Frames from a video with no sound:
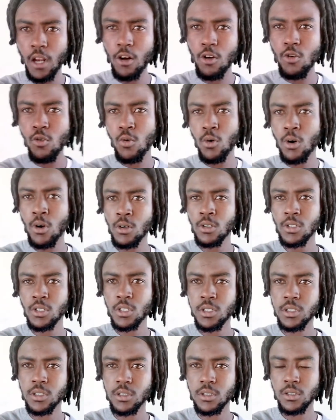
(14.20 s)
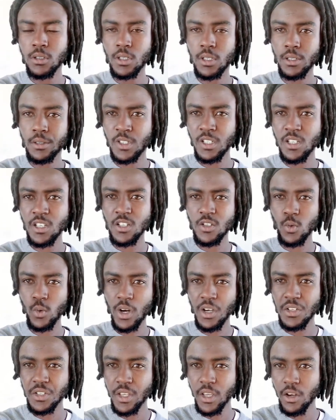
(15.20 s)
Hello world, this
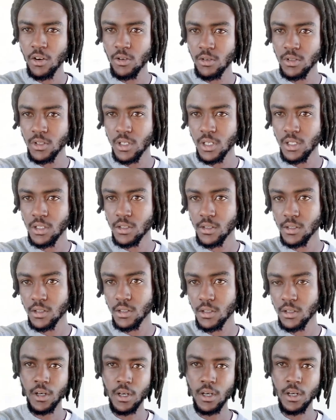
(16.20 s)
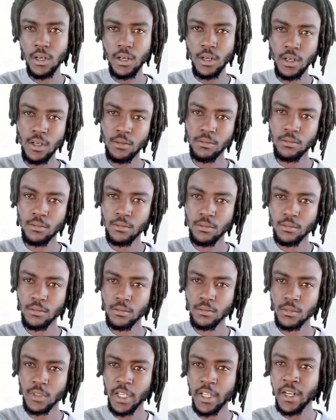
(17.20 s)
is YSAEID Konrand, a
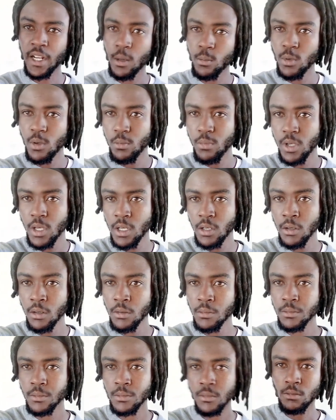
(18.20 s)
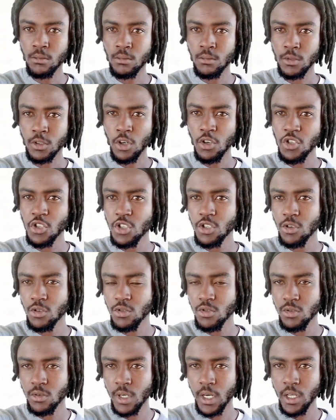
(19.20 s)
Namibian
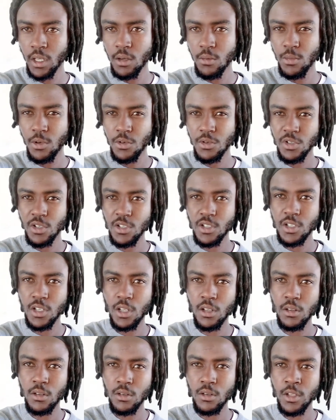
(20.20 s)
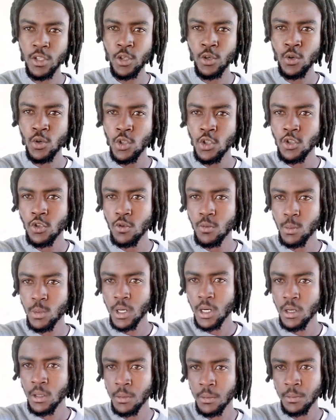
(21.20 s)
conscious reggae musician,
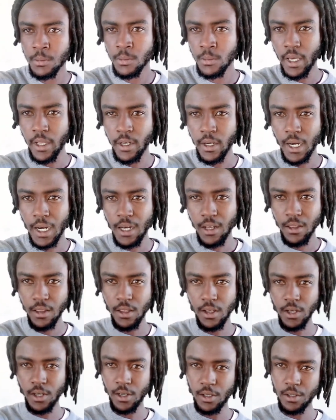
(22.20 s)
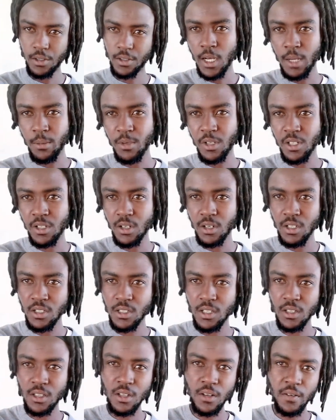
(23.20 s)
YouTuber and author. I'm
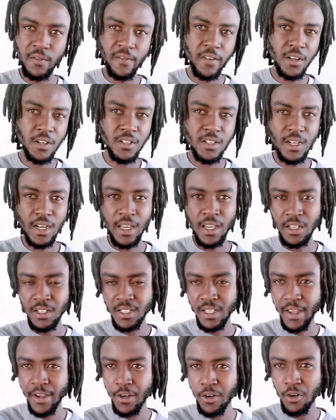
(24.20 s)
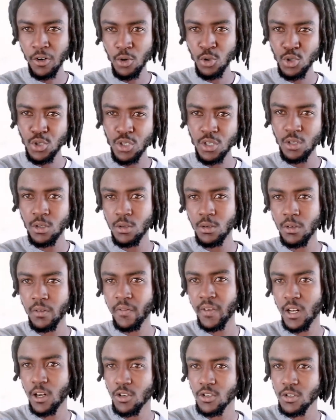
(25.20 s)
interested in fields like psychology,
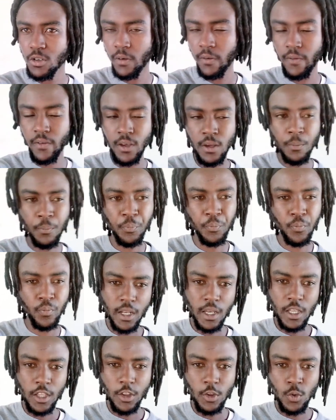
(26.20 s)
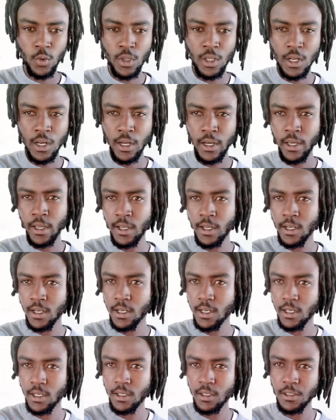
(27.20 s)
philosophy, and I do it
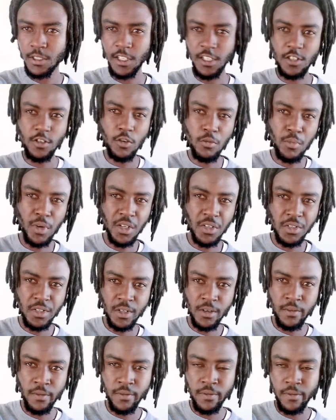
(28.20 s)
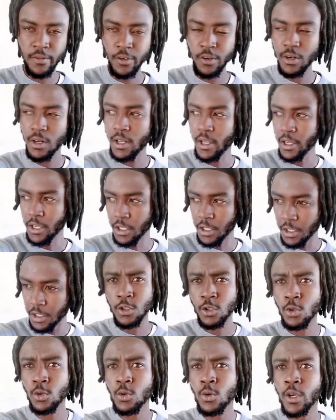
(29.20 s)
like just on myself, not like
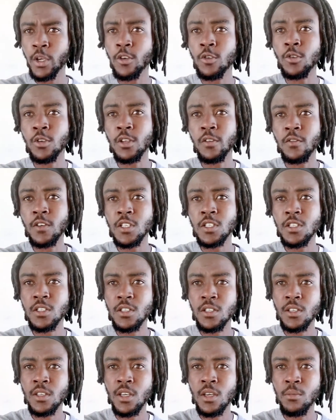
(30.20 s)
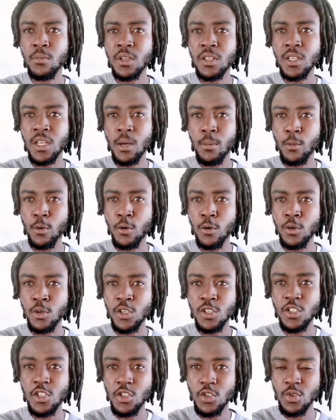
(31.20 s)
through a university, a medium
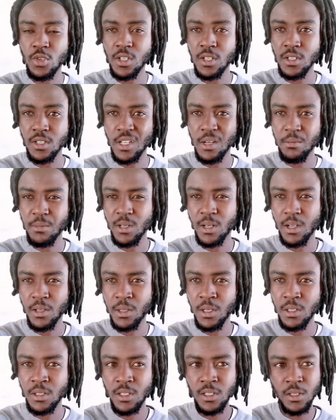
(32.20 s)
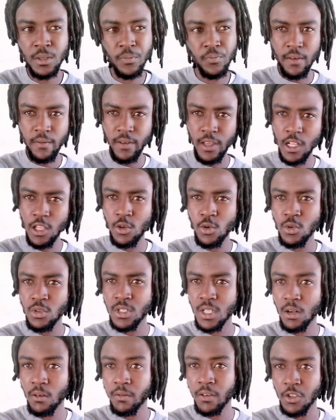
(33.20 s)
or institution, something like that. I
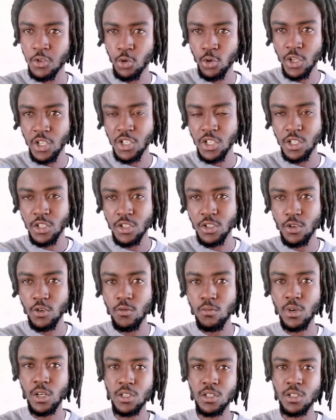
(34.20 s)
value self-education so